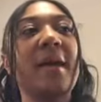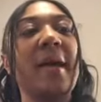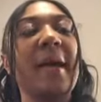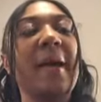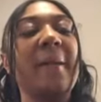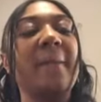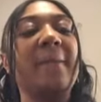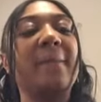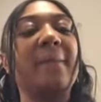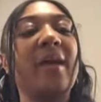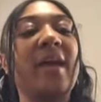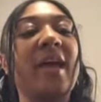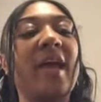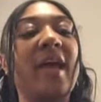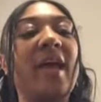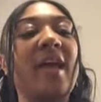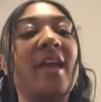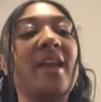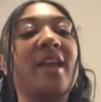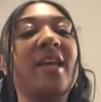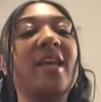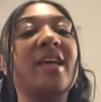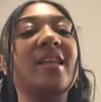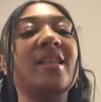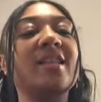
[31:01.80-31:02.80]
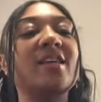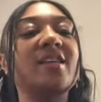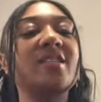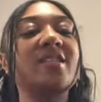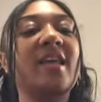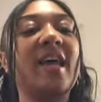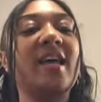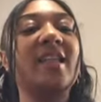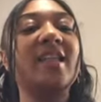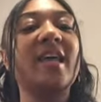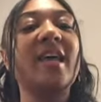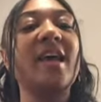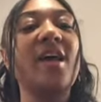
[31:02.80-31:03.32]
man, it looks
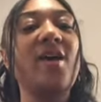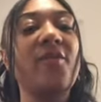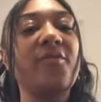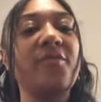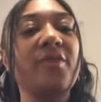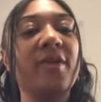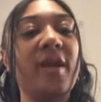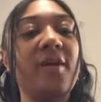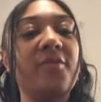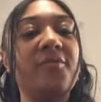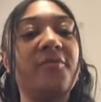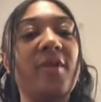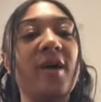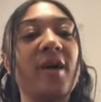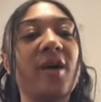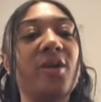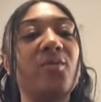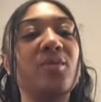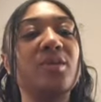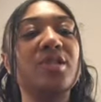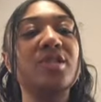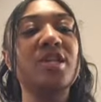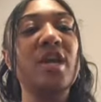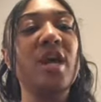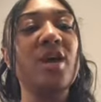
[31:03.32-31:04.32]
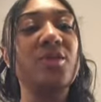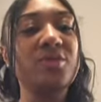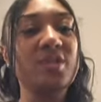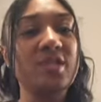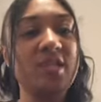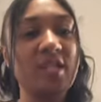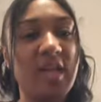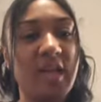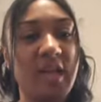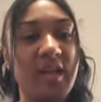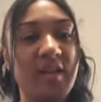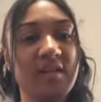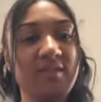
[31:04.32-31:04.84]
like they over there fucking with your
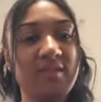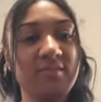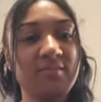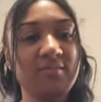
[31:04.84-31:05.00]
shit,